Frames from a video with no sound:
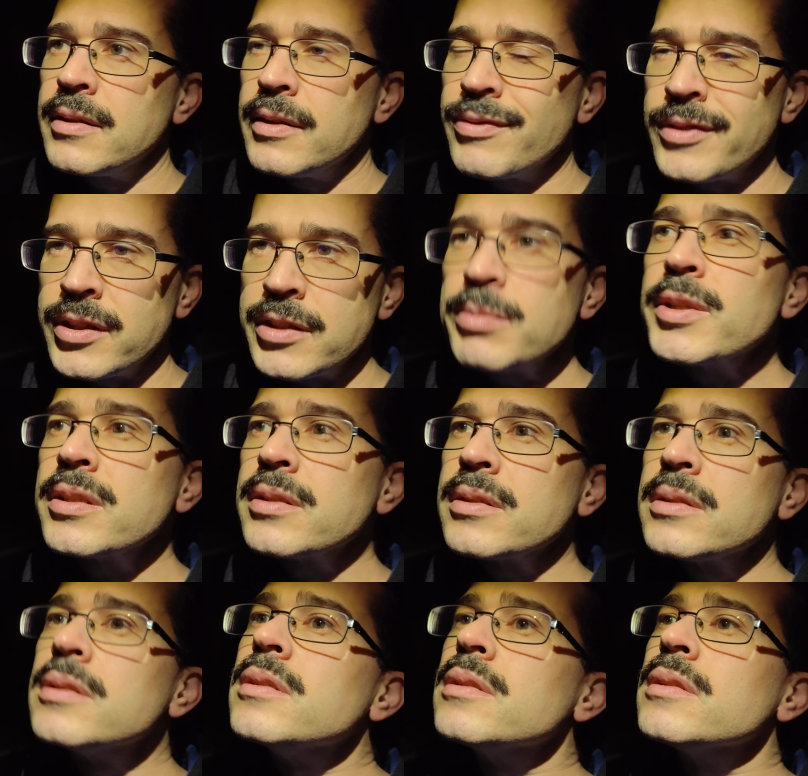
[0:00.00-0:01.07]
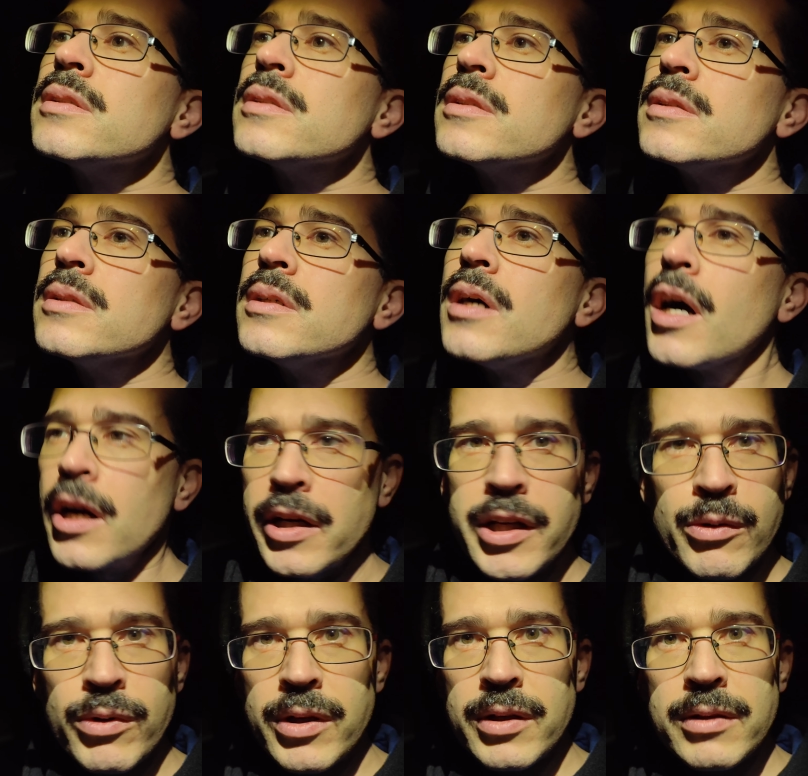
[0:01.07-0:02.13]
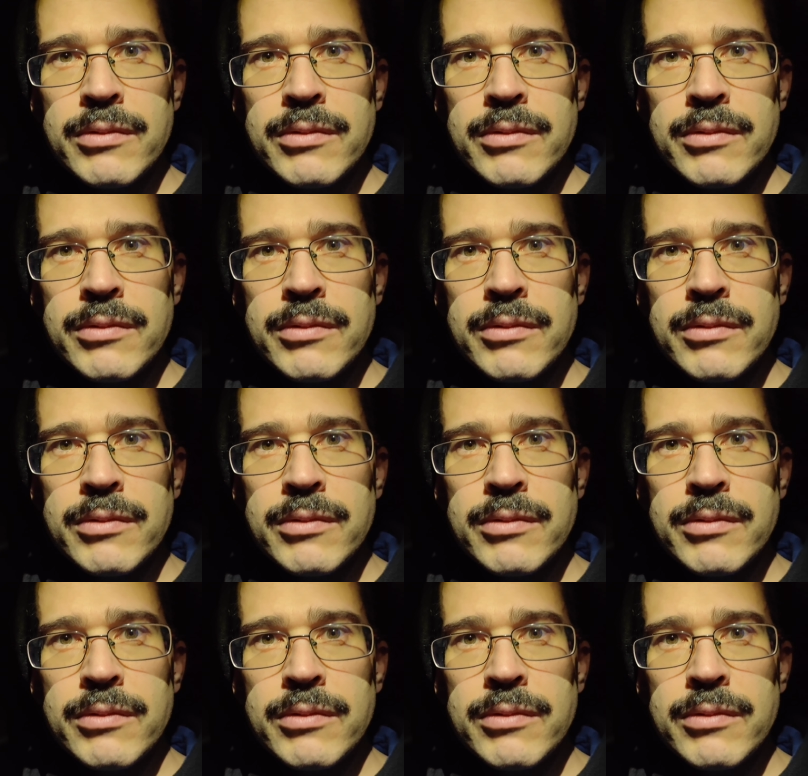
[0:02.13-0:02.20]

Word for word: of Christmas. Arguing